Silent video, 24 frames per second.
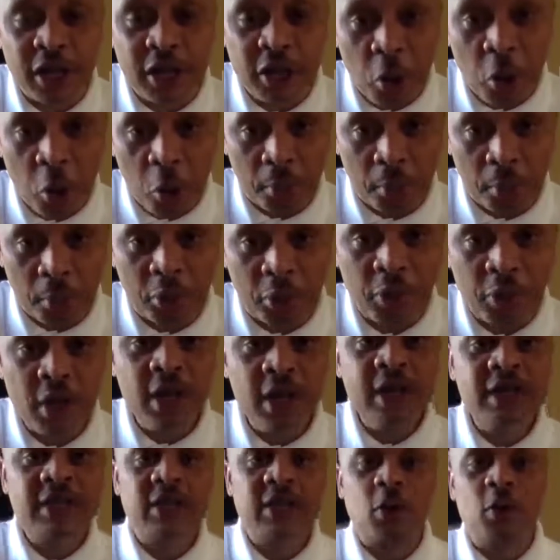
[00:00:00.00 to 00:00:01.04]
than normal.
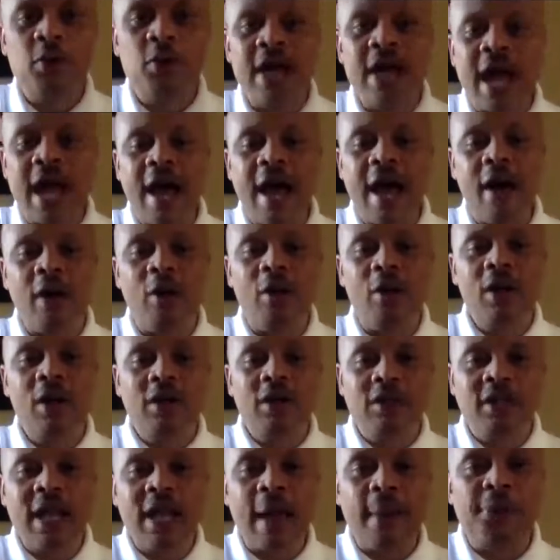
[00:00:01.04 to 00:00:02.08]
So now
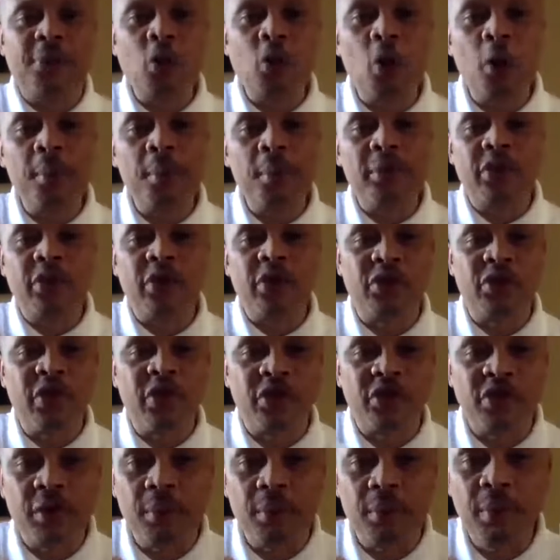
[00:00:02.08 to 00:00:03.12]
the absorbency
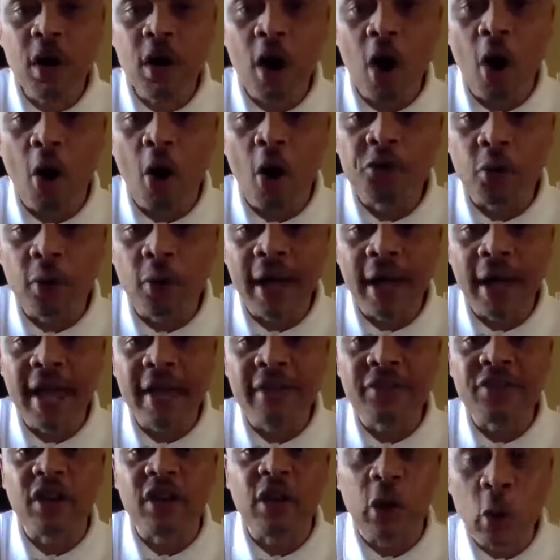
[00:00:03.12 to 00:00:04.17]
system also
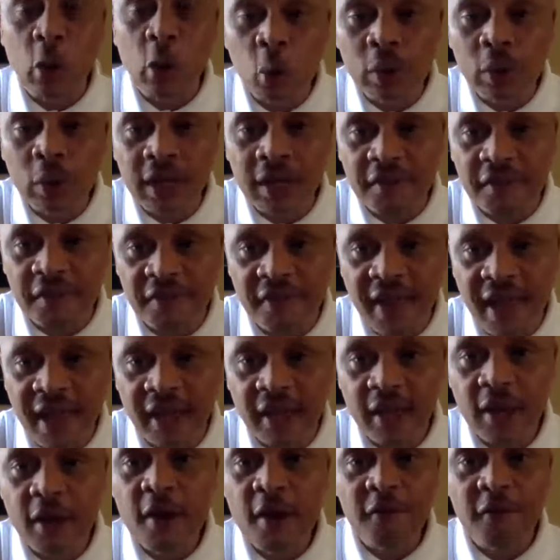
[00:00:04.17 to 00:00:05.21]
has a cooling
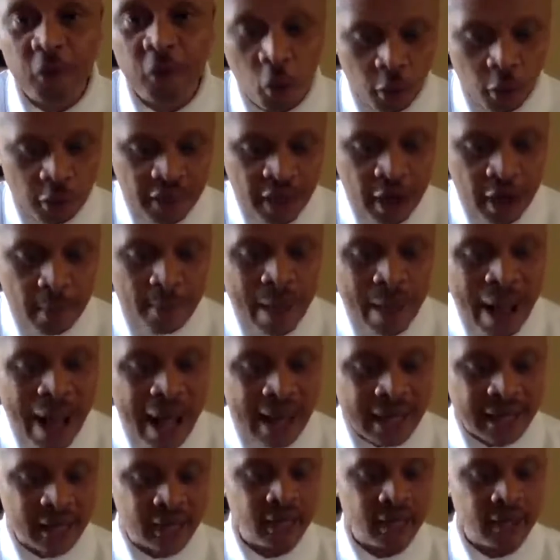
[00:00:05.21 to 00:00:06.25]
effect for their
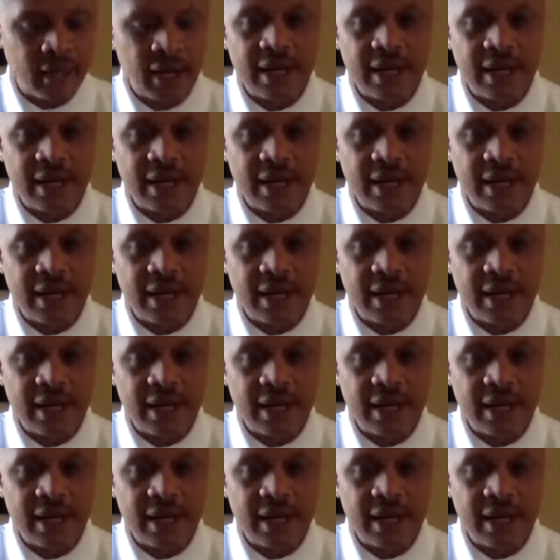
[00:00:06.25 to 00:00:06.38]
body.